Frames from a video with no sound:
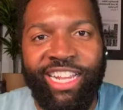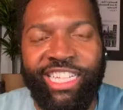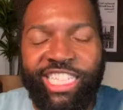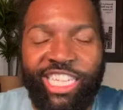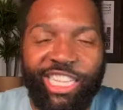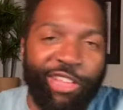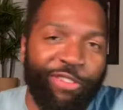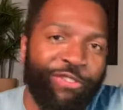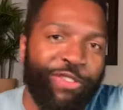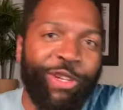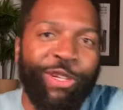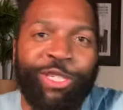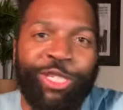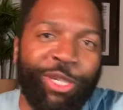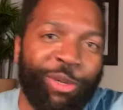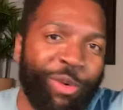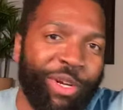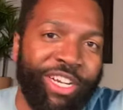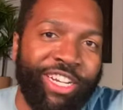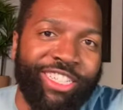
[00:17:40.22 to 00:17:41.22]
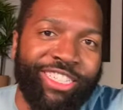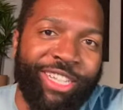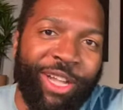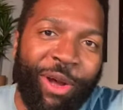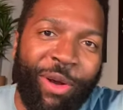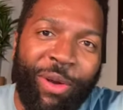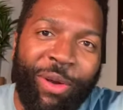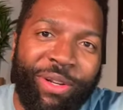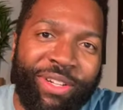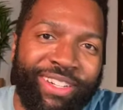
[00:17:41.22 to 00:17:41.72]
I'm inside this
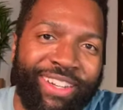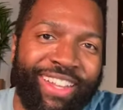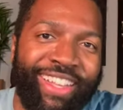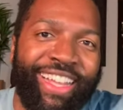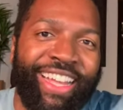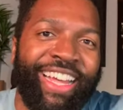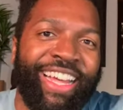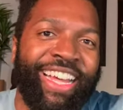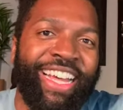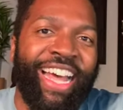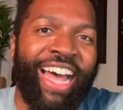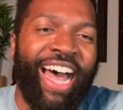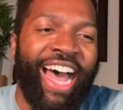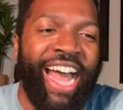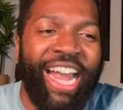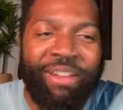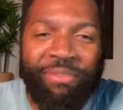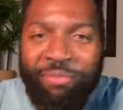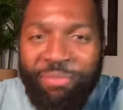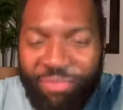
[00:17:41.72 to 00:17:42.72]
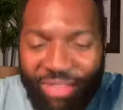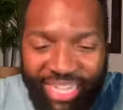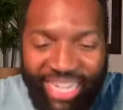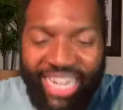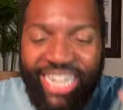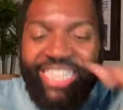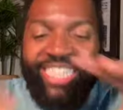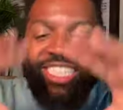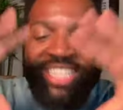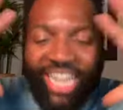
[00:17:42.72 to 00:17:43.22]
bubble of a car. I do not live
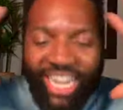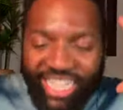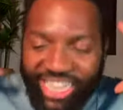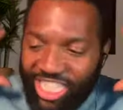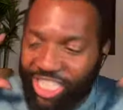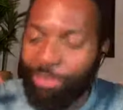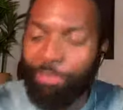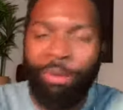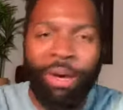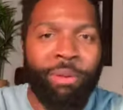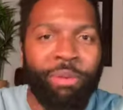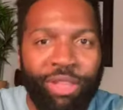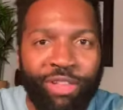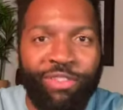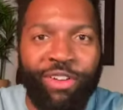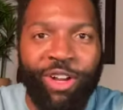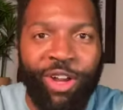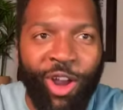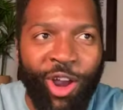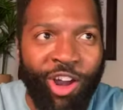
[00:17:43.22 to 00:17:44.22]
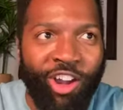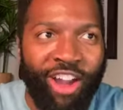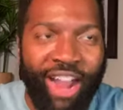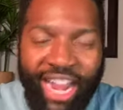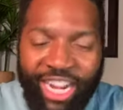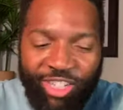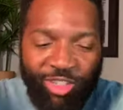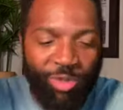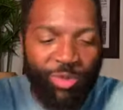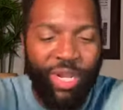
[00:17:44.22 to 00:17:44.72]
in the present. I live in the future where there's
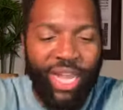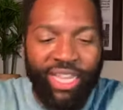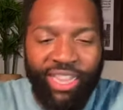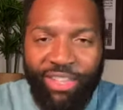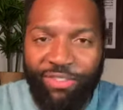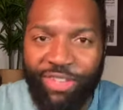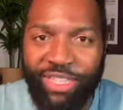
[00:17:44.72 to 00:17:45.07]
no AM.